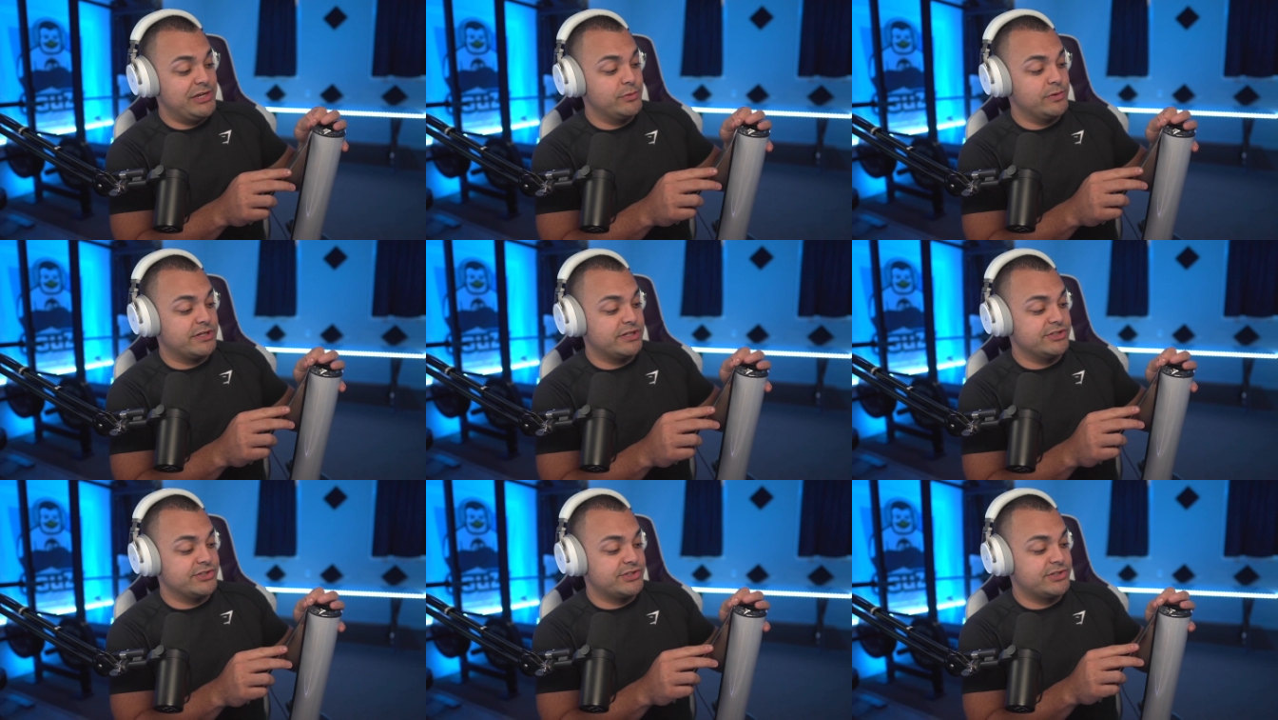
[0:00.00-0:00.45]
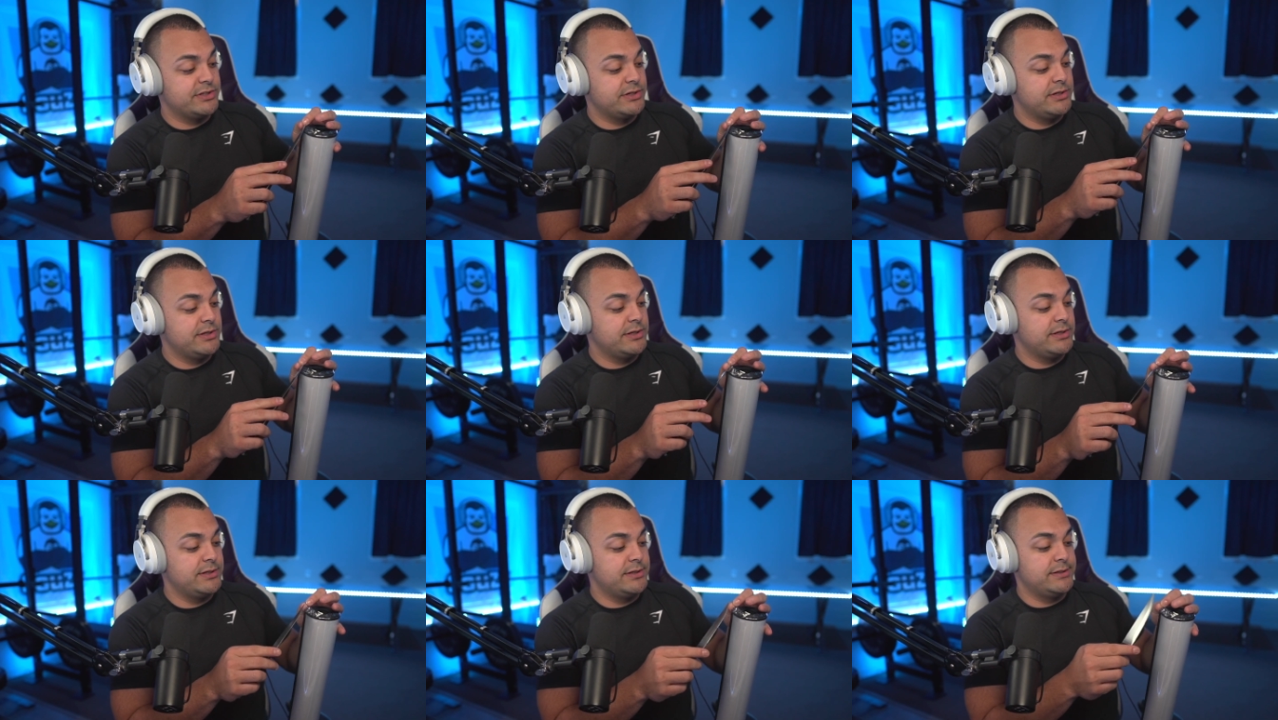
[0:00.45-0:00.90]
which is
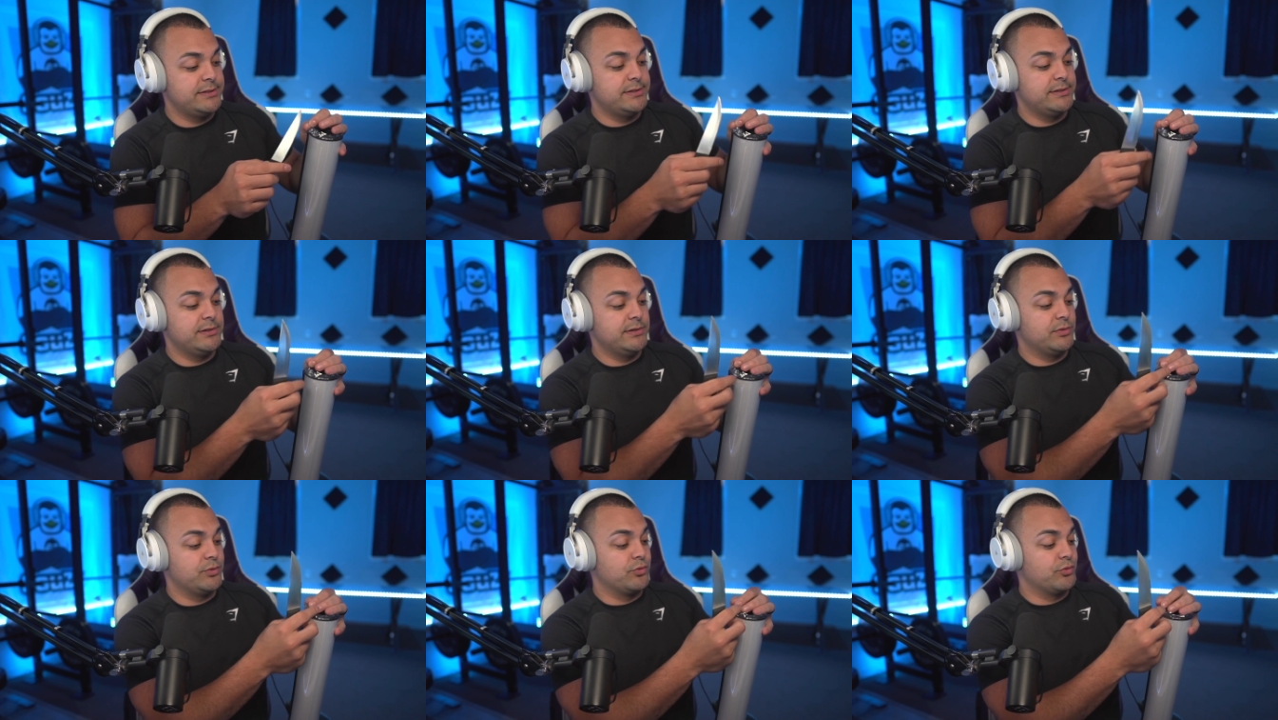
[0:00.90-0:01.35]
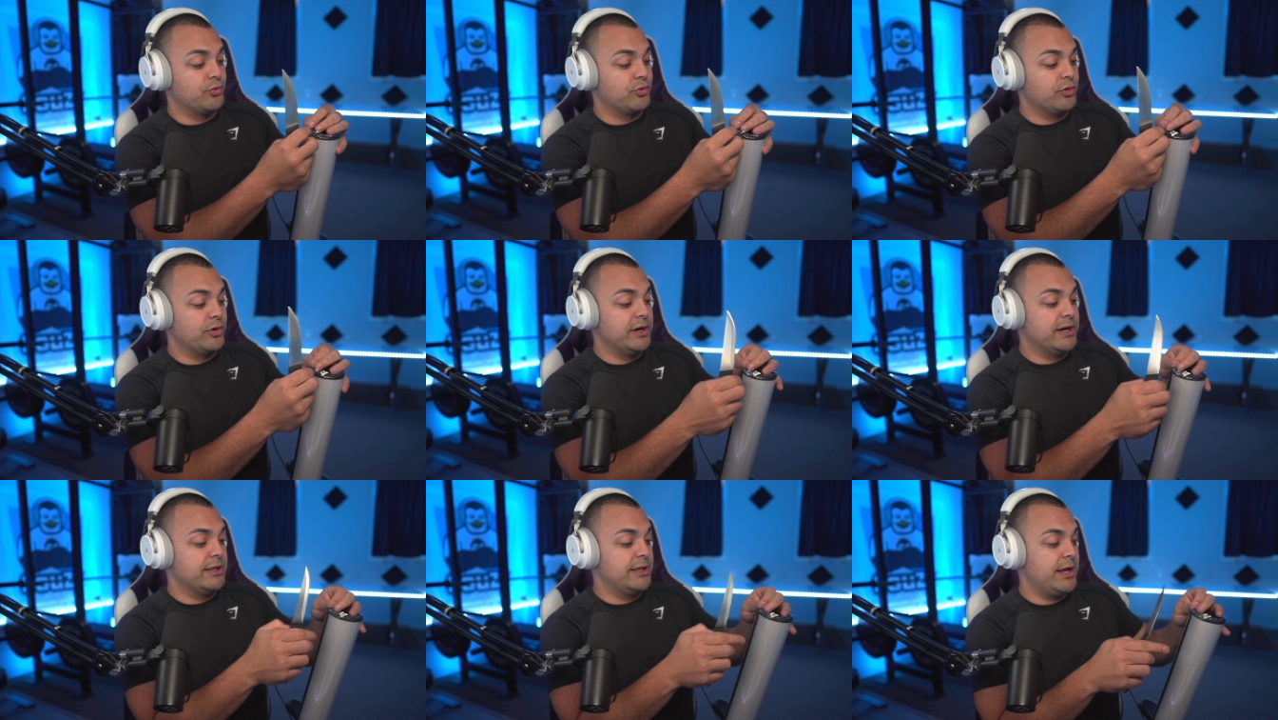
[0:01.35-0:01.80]

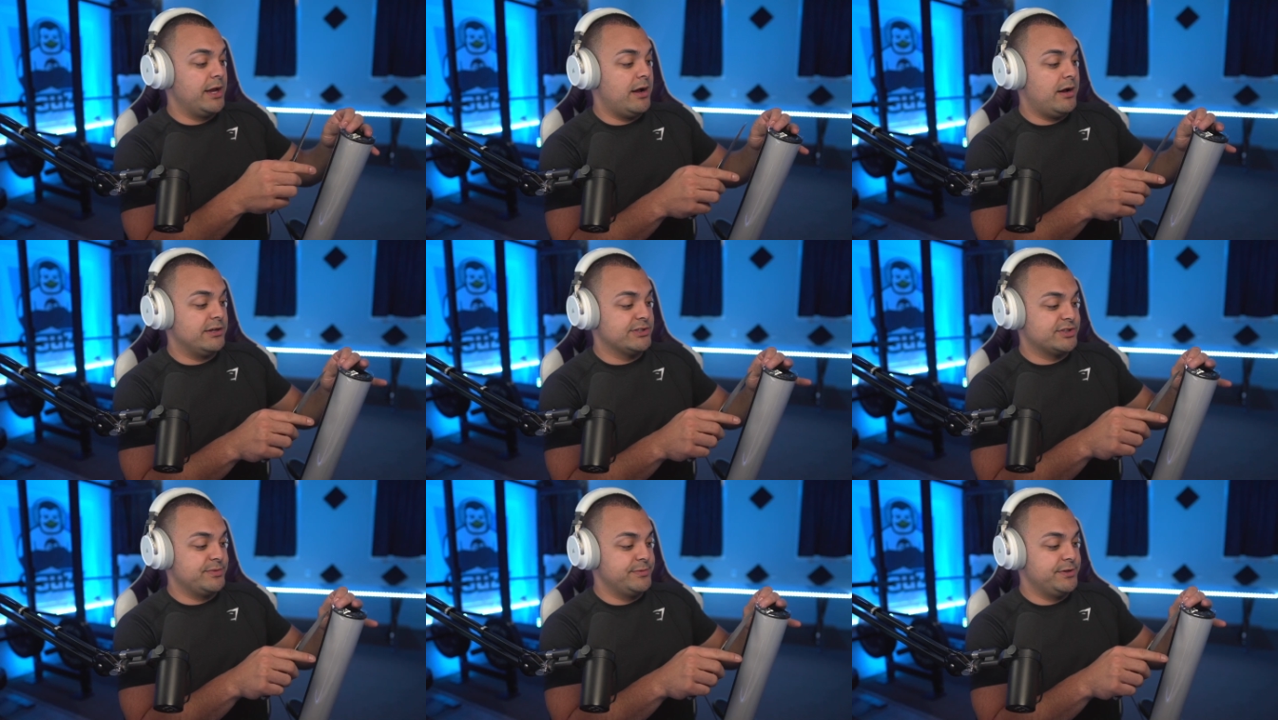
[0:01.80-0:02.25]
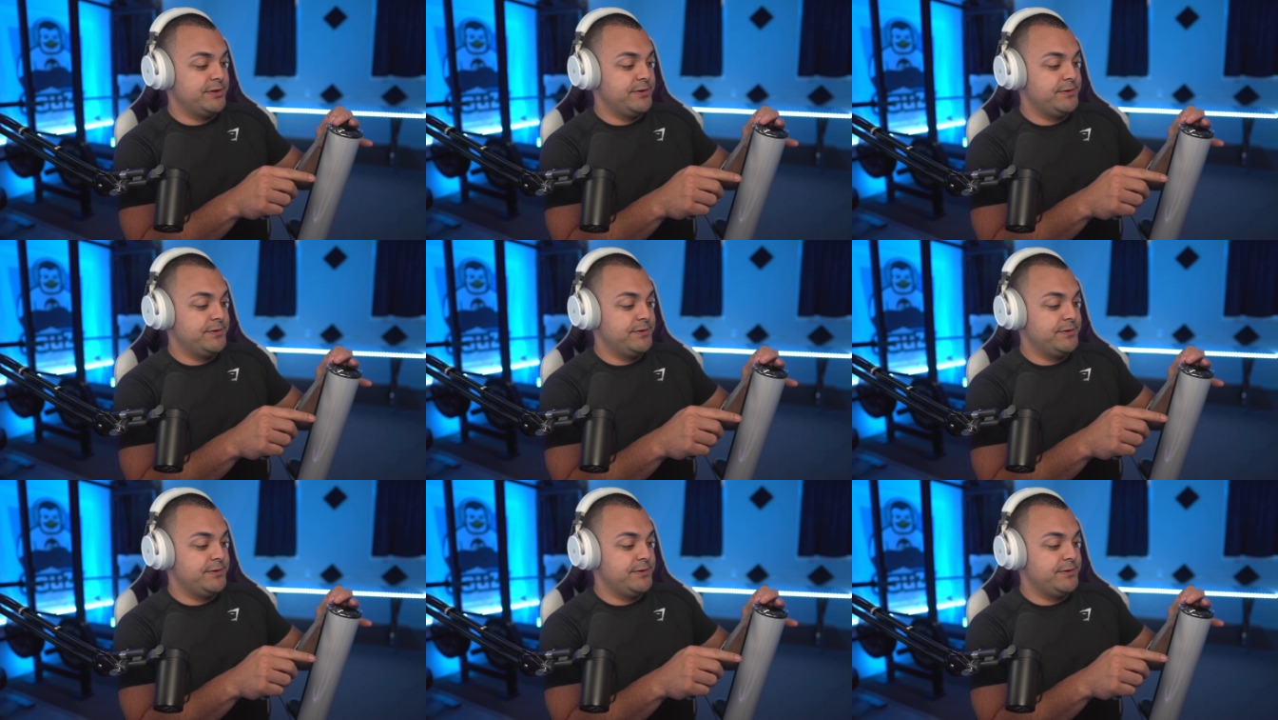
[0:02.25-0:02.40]
really awesome, dude.